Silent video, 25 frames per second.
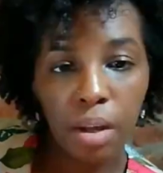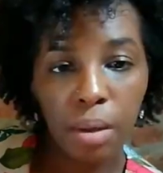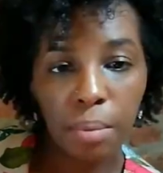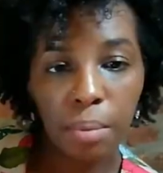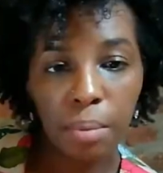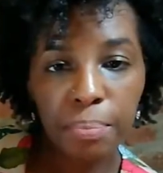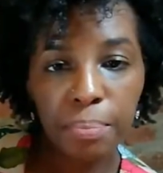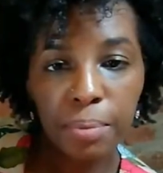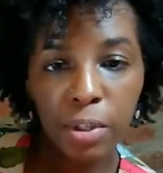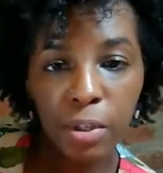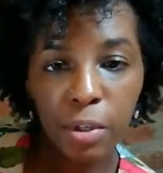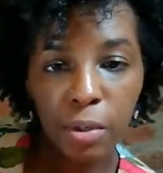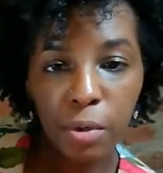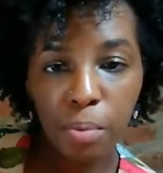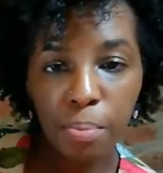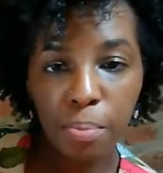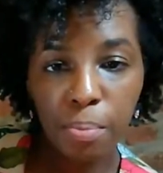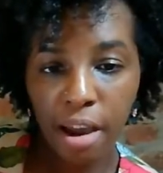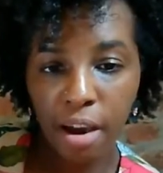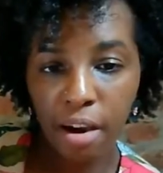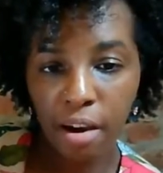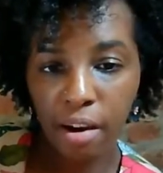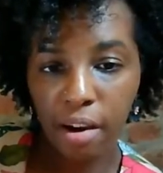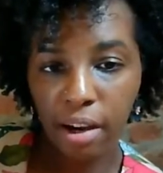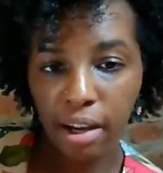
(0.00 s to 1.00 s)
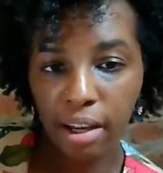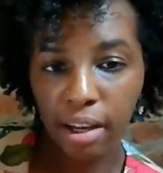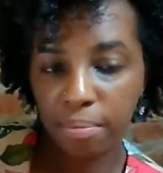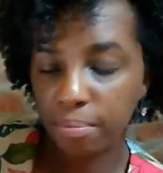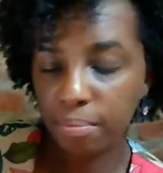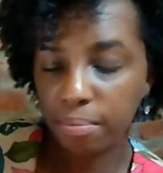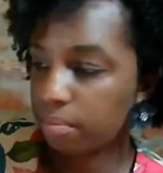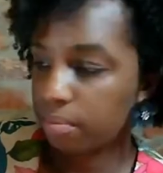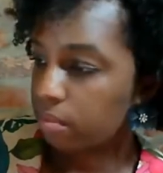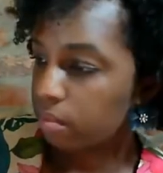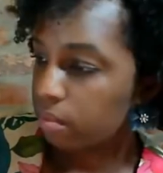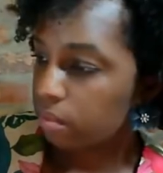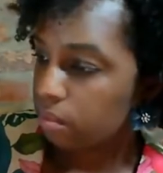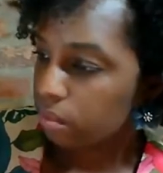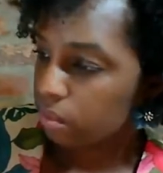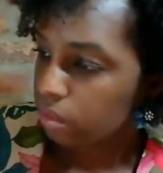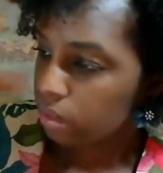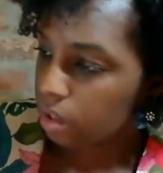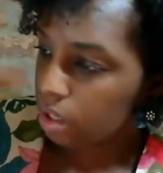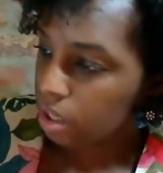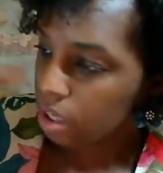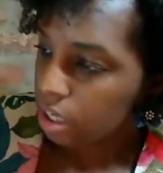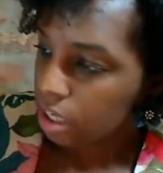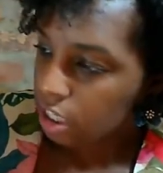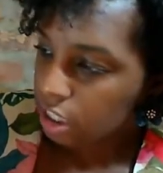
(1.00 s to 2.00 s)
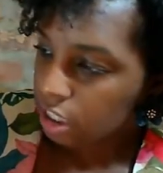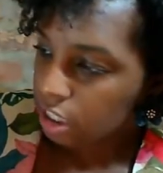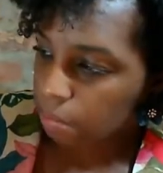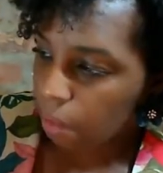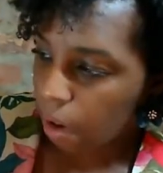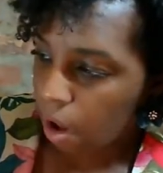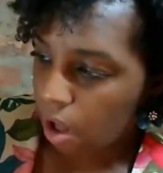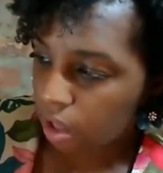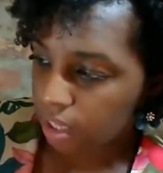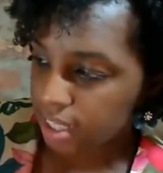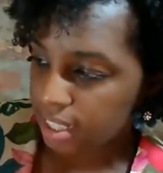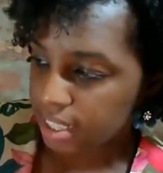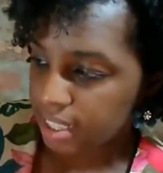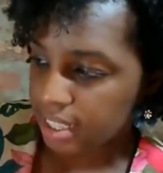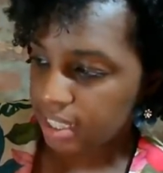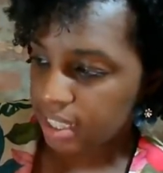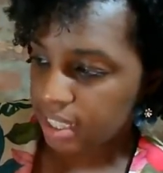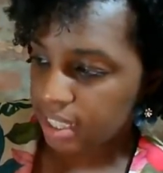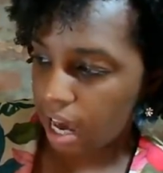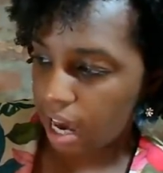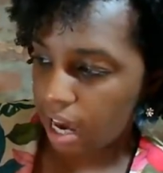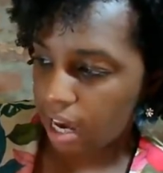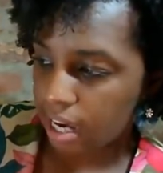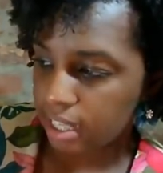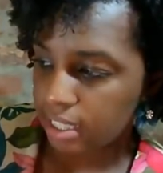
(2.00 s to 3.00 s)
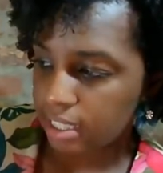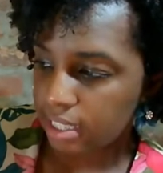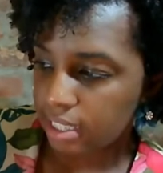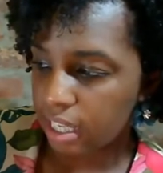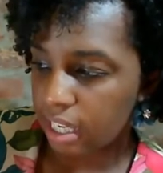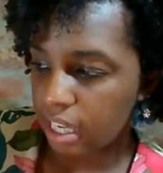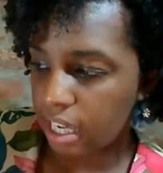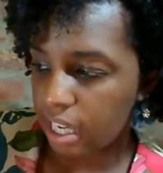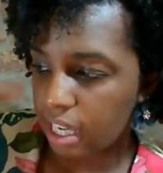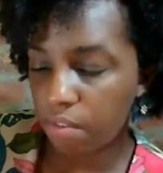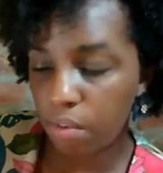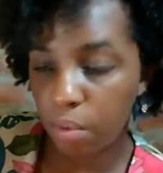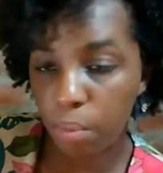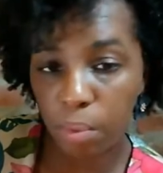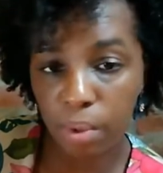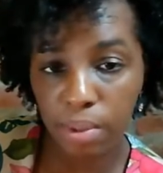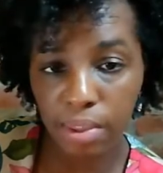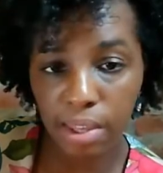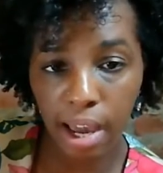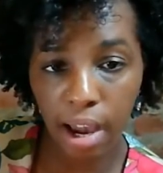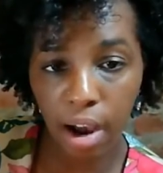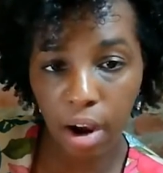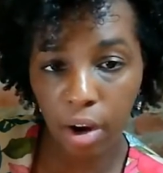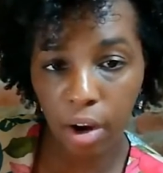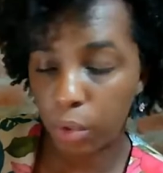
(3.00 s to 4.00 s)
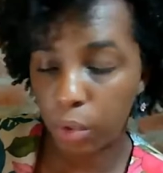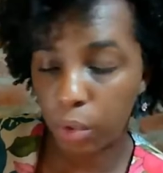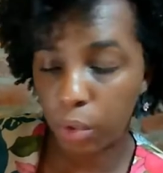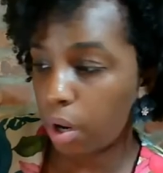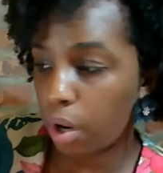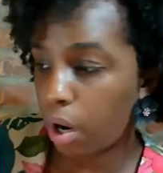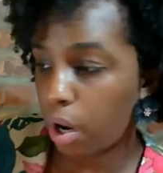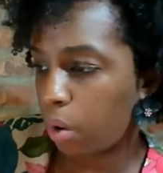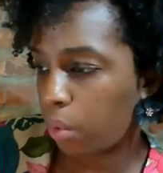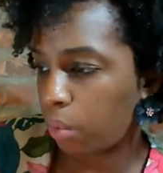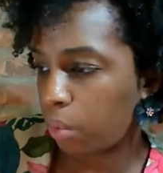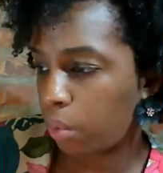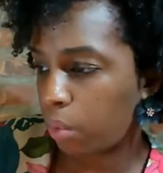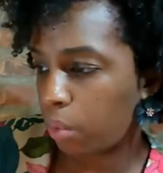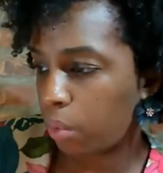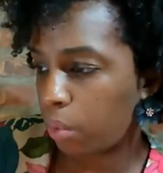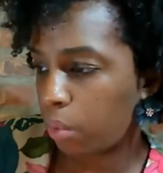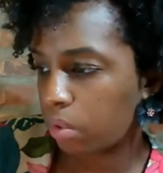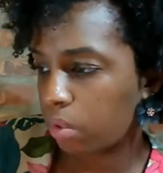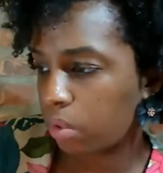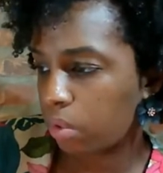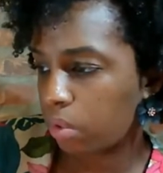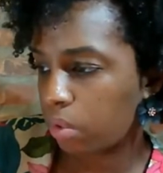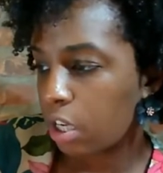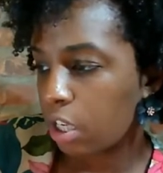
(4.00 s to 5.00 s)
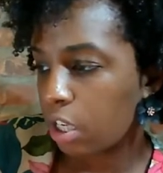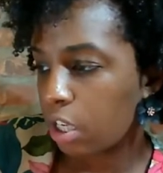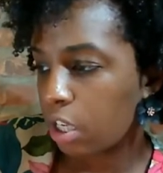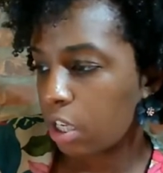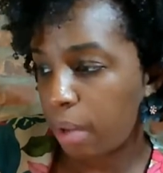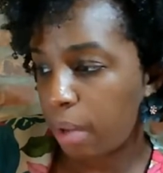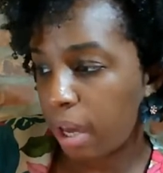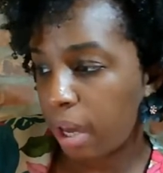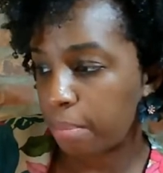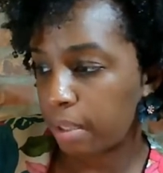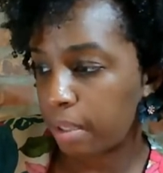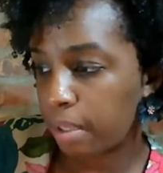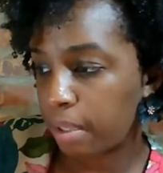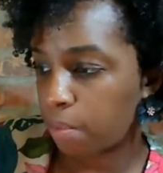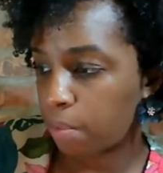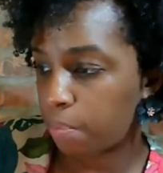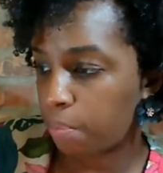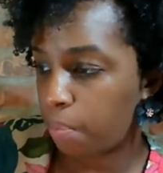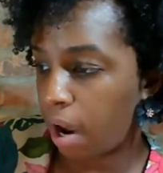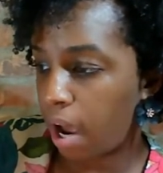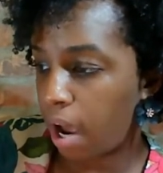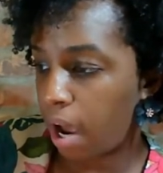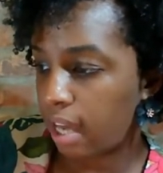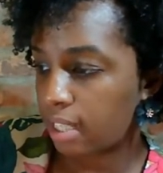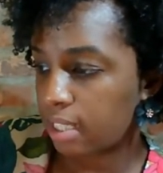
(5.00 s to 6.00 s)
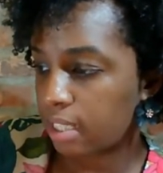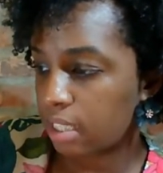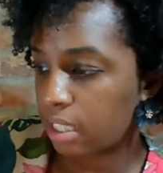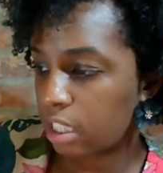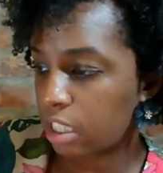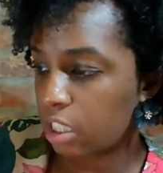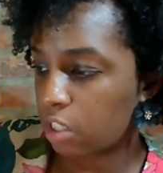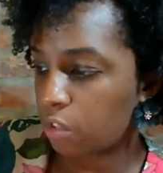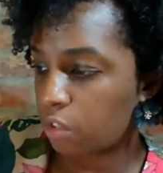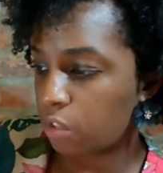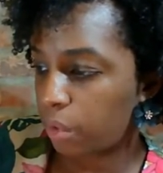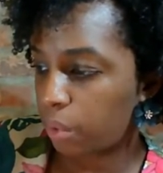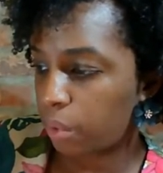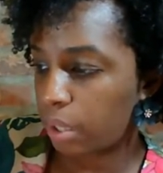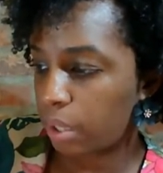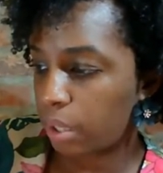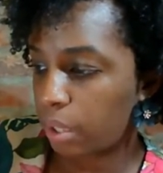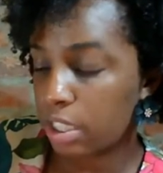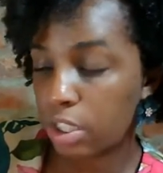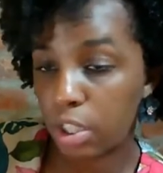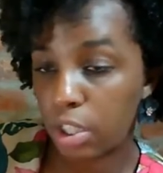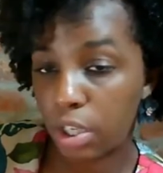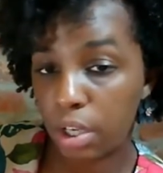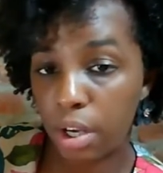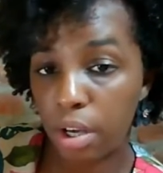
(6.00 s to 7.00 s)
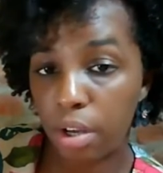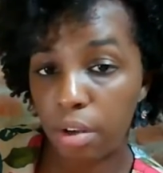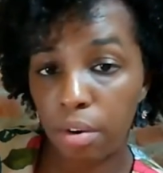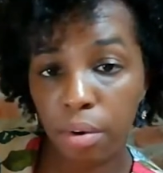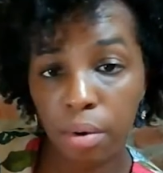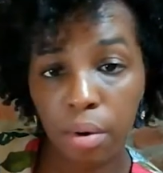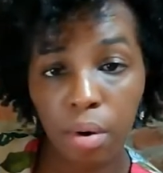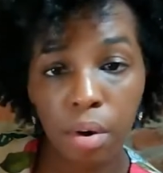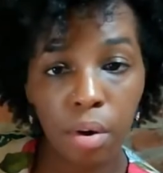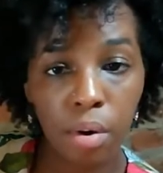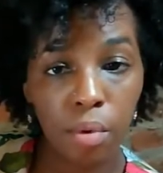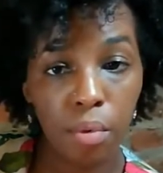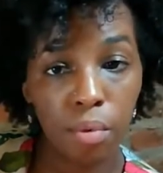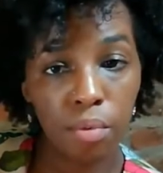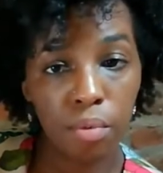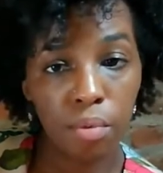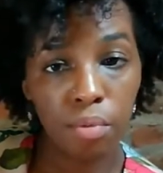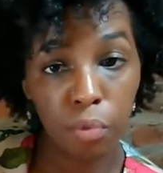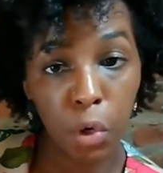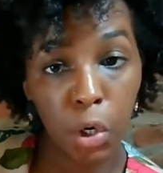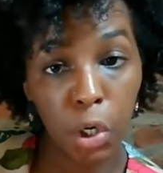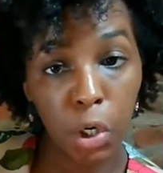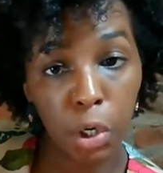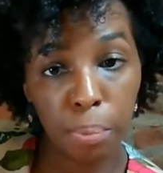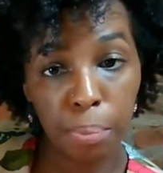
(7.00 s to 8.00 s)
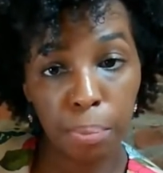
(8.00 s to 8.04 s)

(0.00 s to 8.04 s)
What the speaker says: Blueberry. Small in size, even when they are grown, you may be surprised this fruit is good for your